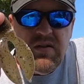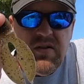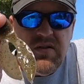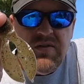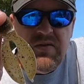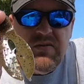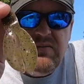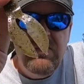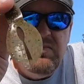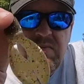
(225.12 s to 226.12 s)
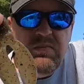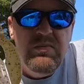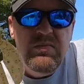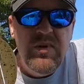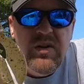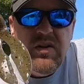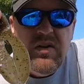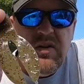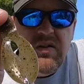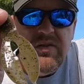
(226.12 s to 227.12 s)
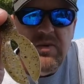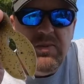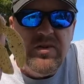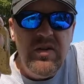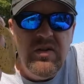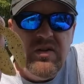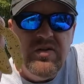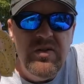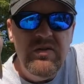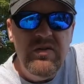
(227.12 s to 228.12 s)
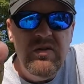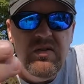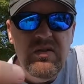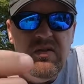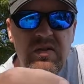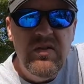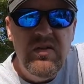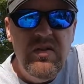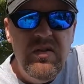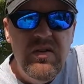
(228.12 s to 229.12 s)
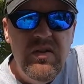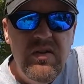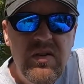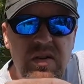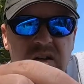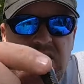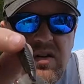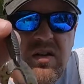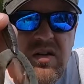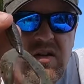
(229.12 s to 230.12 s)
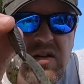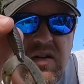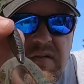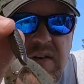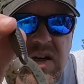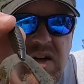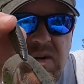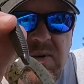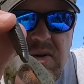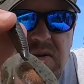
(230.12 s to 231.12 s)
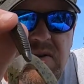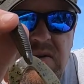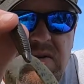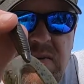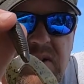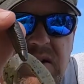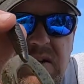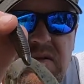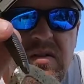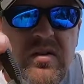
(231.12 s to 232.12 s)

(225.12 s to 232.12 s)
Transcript: a Zoom Super Chunk Junior and a Fat Albert Twin Tail.